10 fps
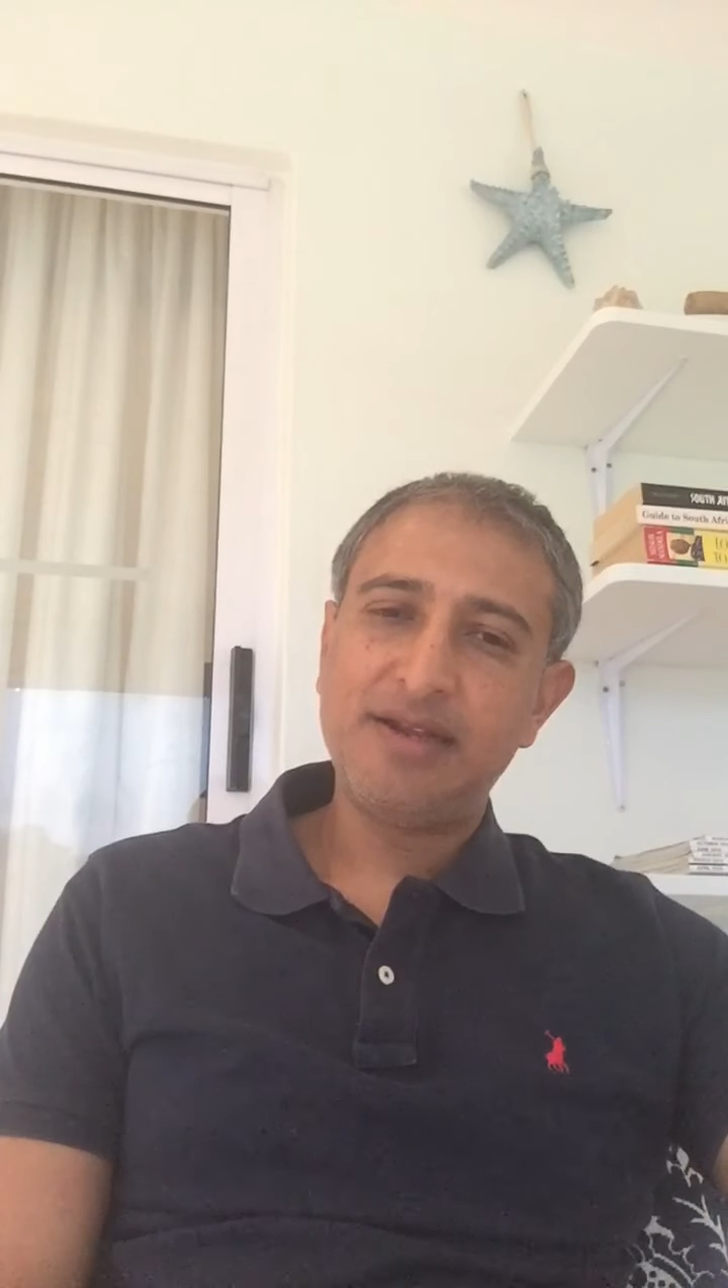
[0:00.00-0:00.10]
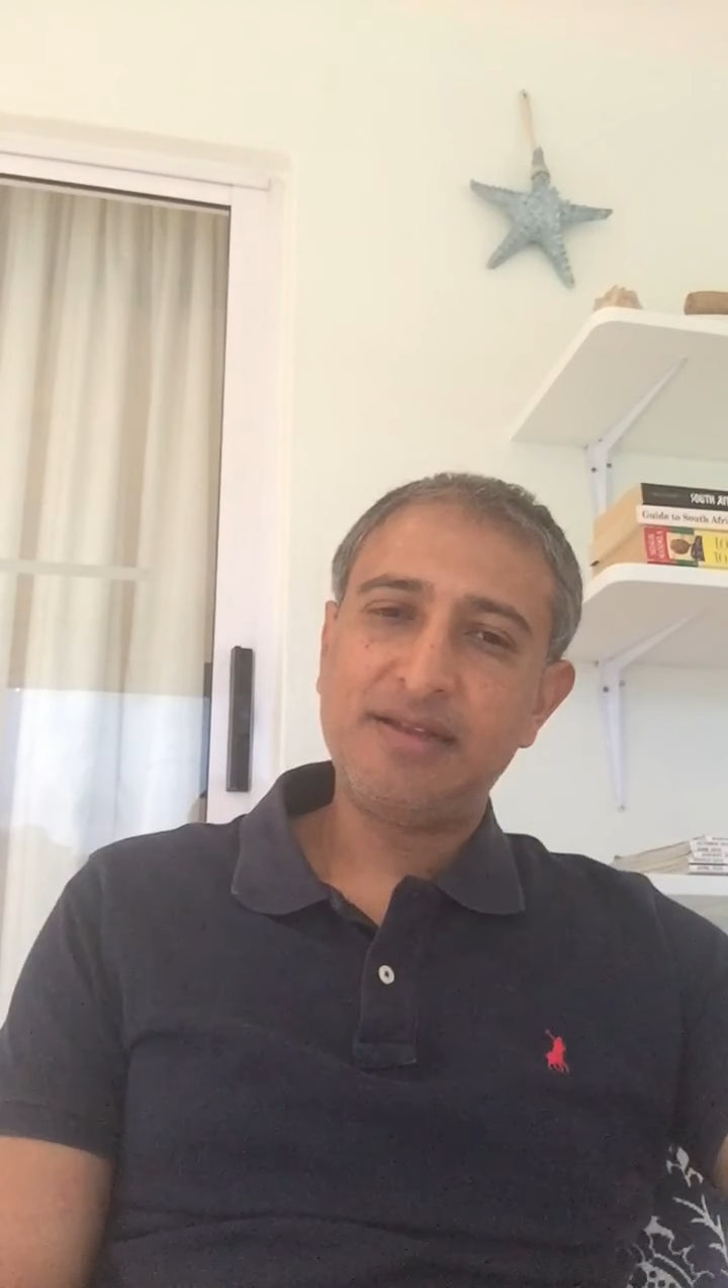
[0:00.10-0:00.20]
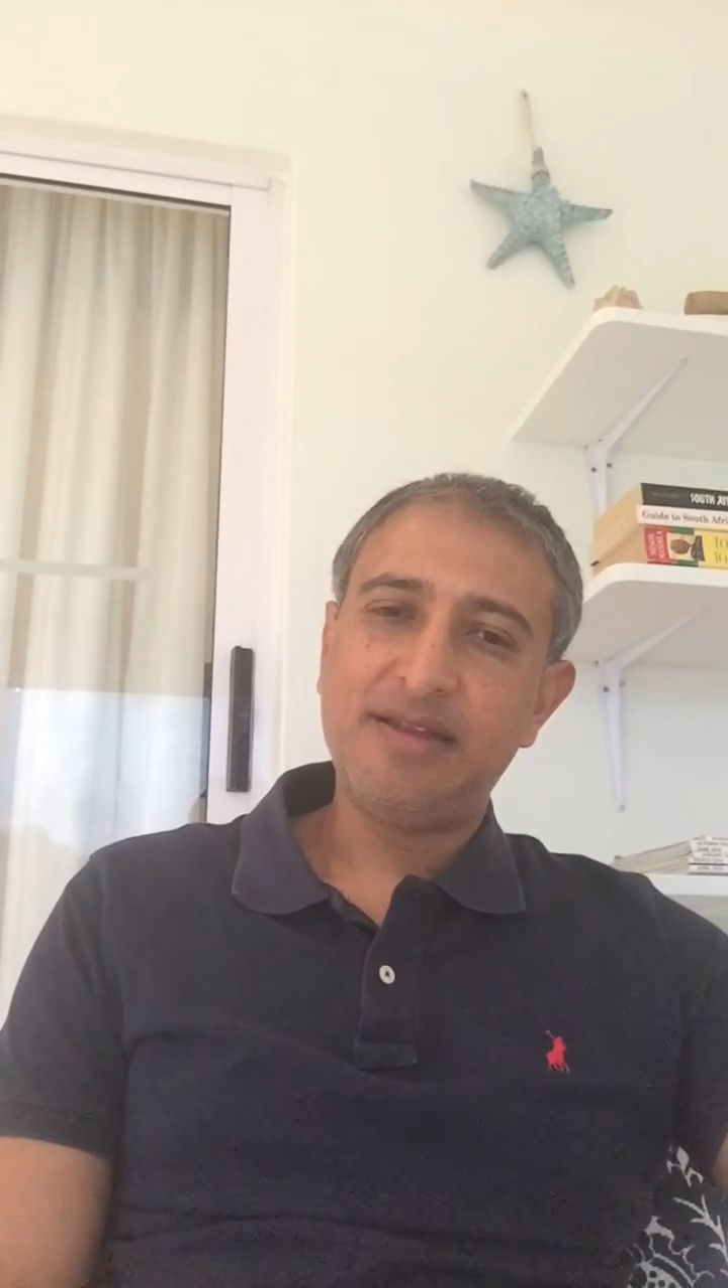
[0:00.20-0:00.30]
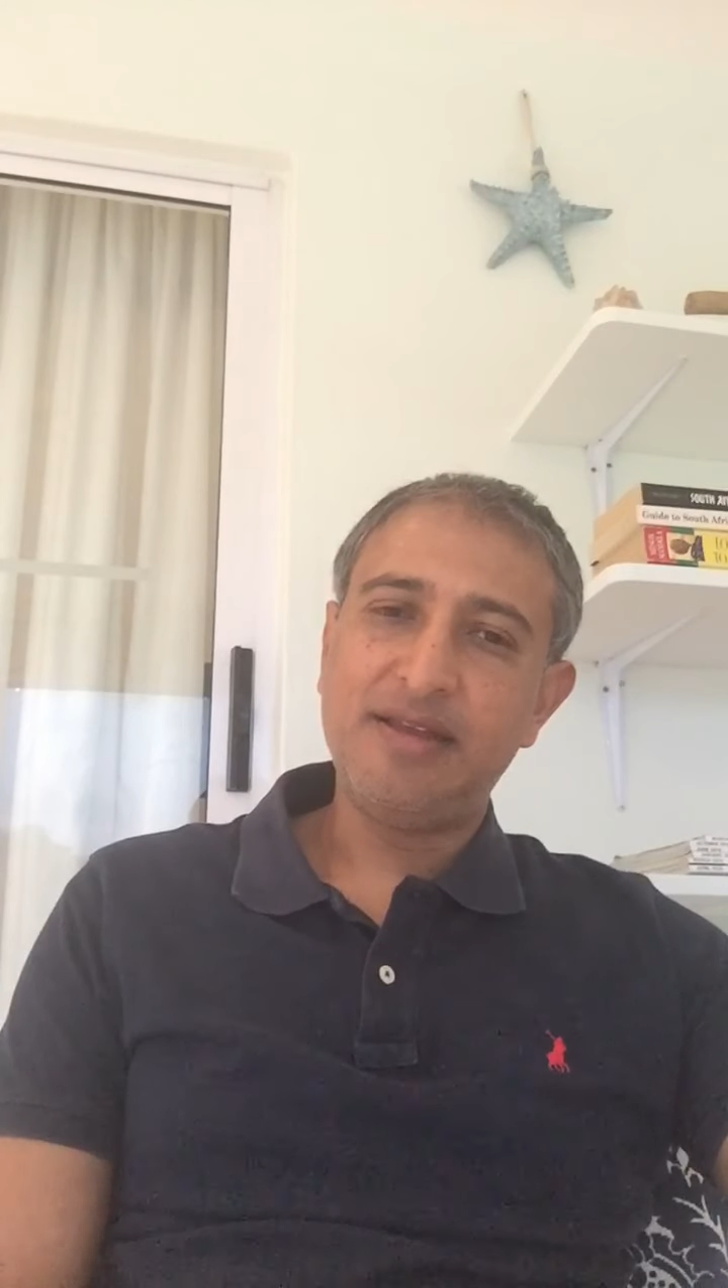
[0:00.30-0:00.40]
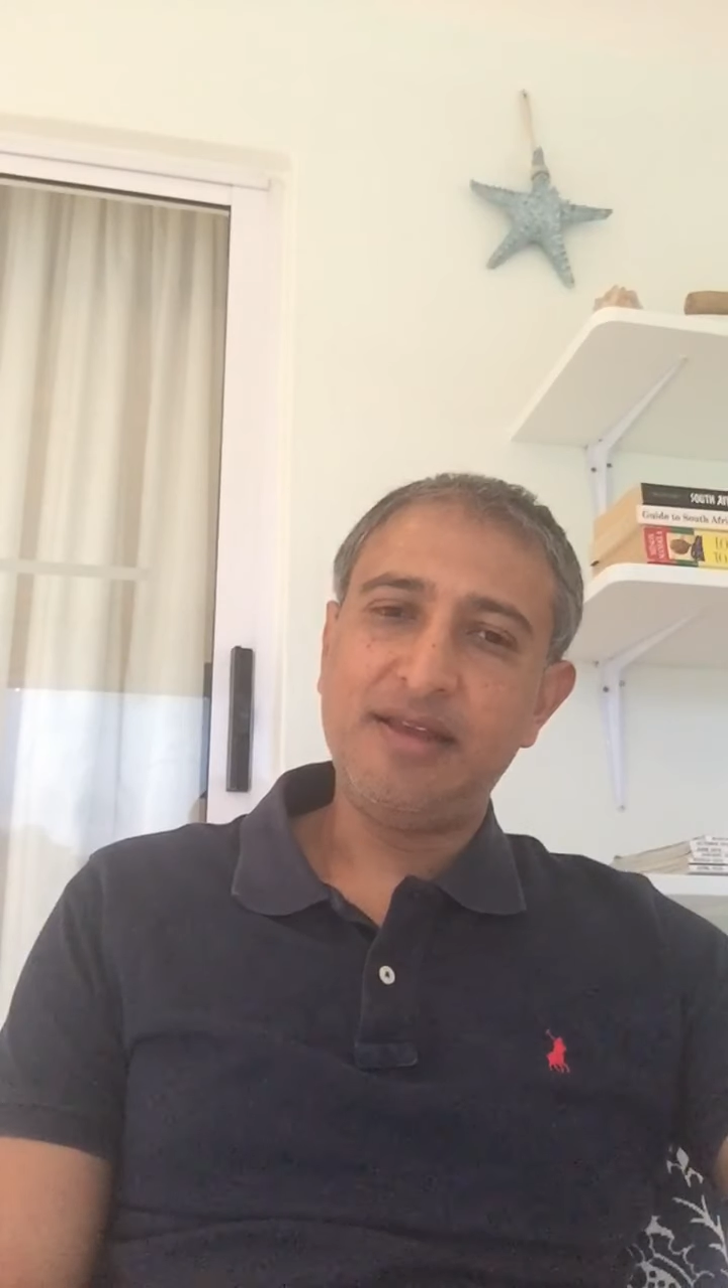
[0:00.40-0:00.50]

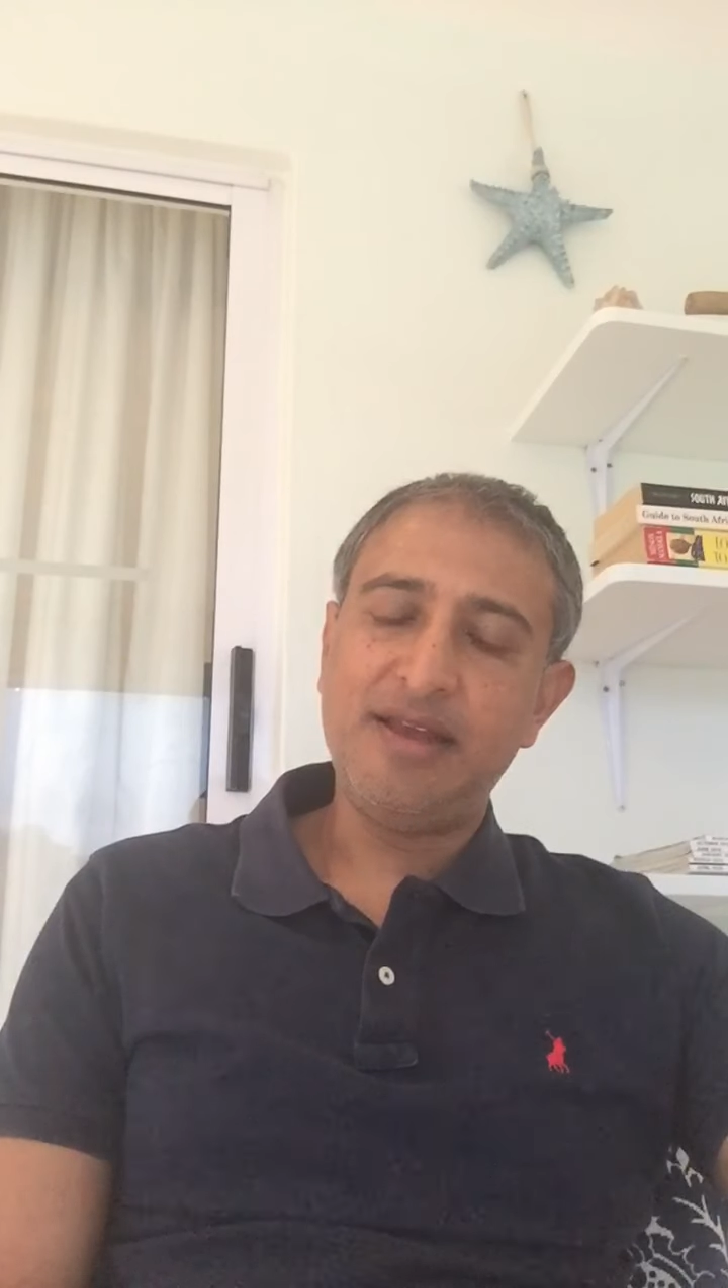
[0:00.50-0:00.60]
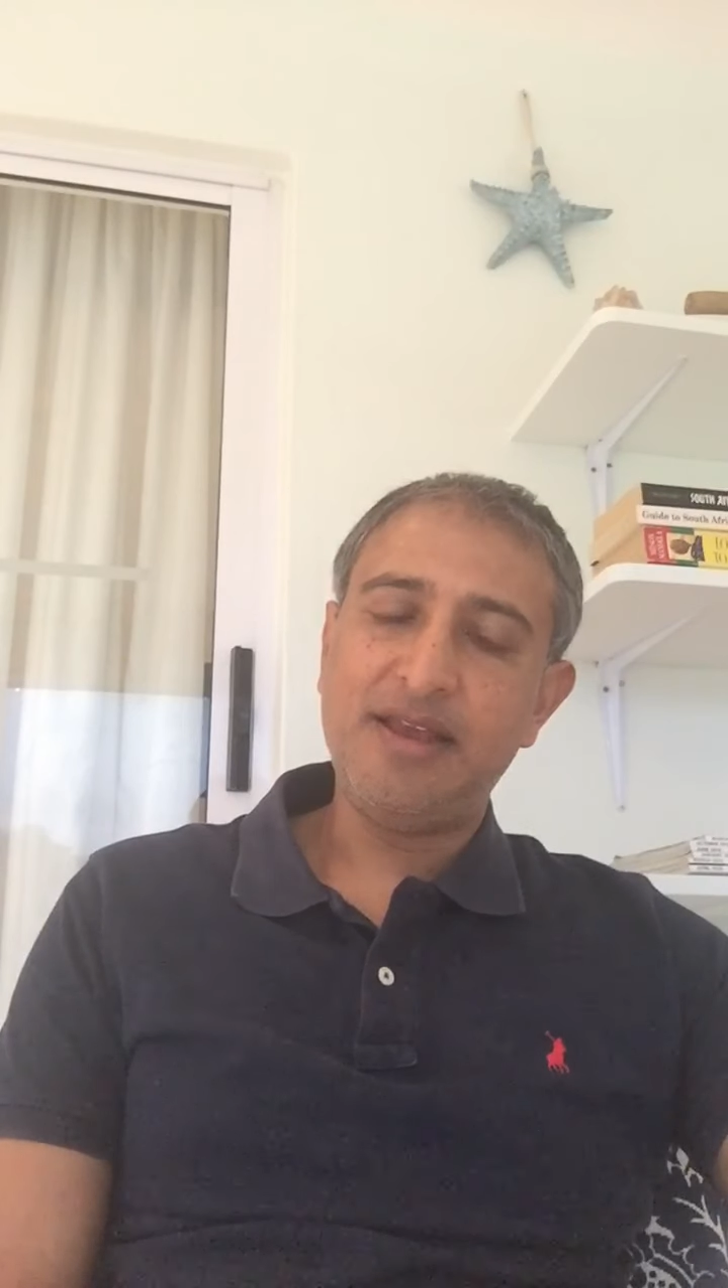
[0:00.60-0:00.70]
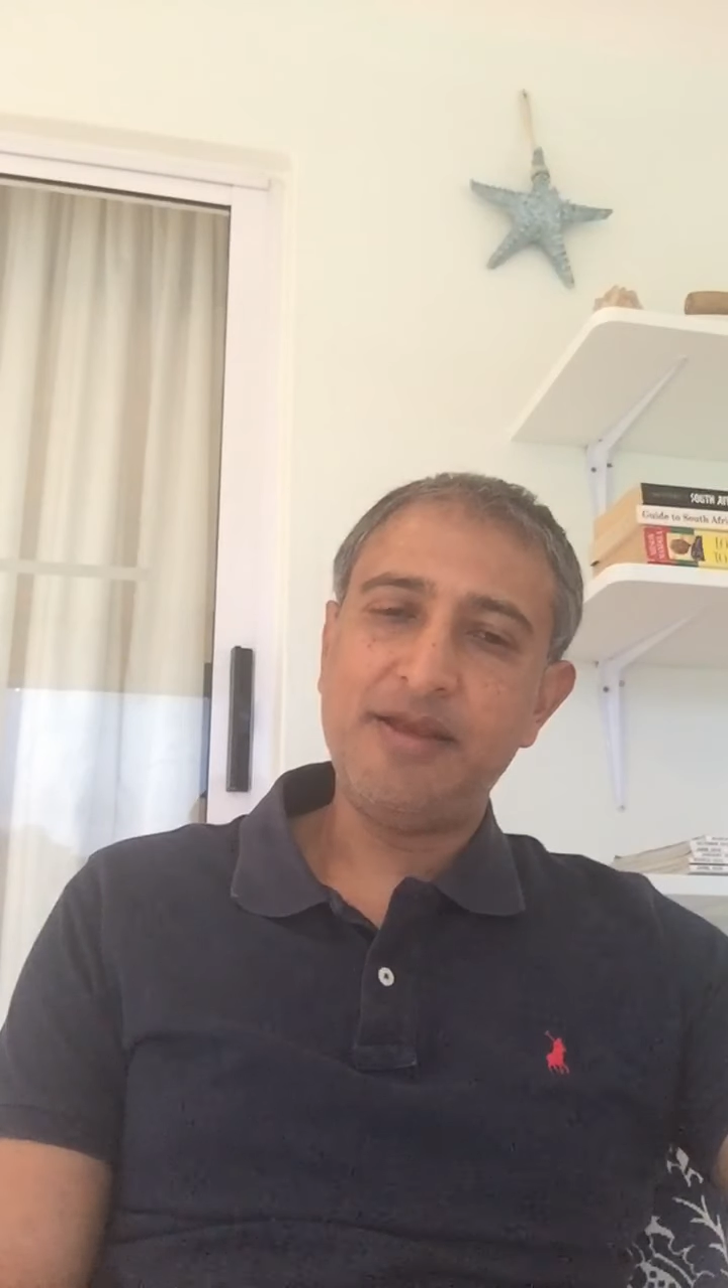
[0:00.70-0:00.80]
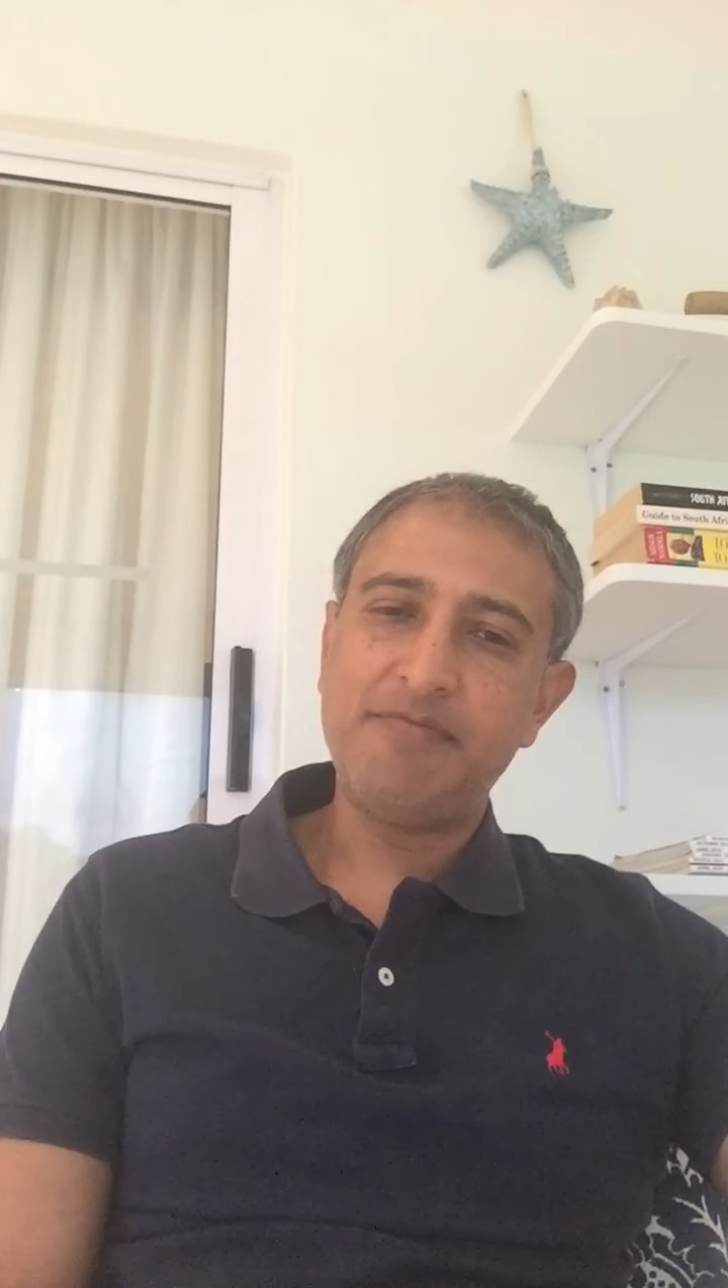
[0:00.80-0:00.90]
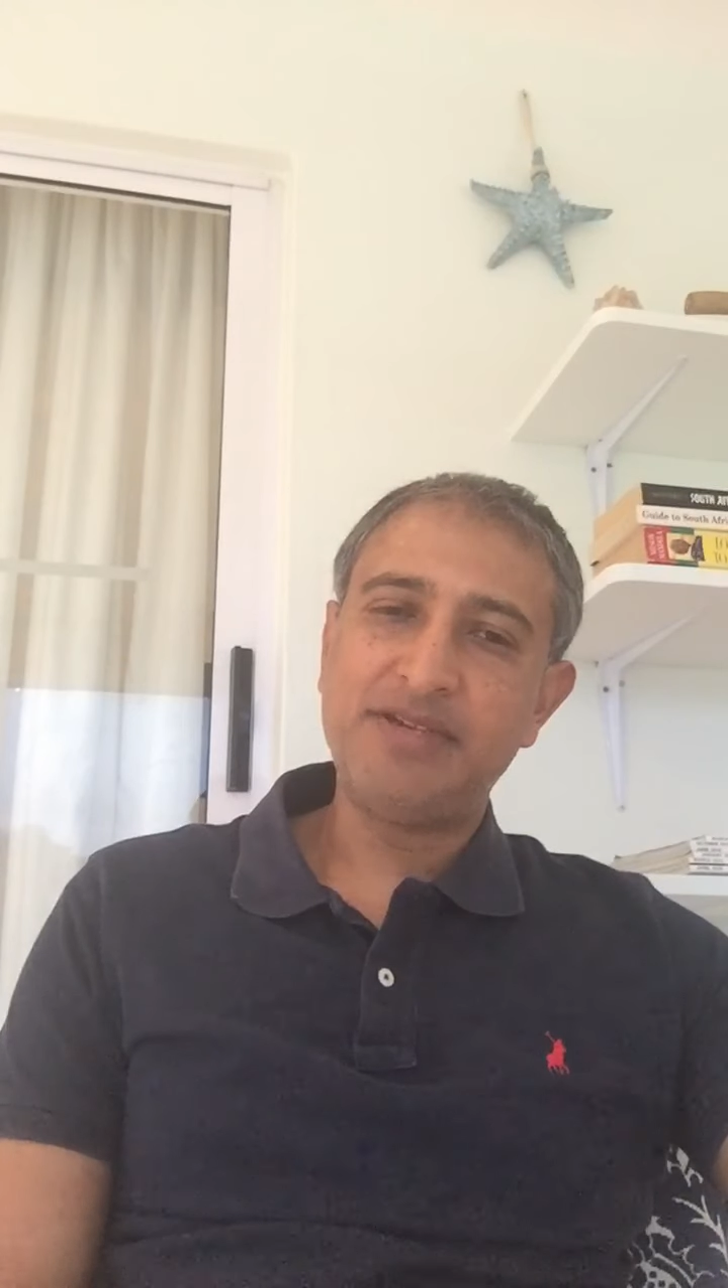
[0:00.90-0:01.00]
the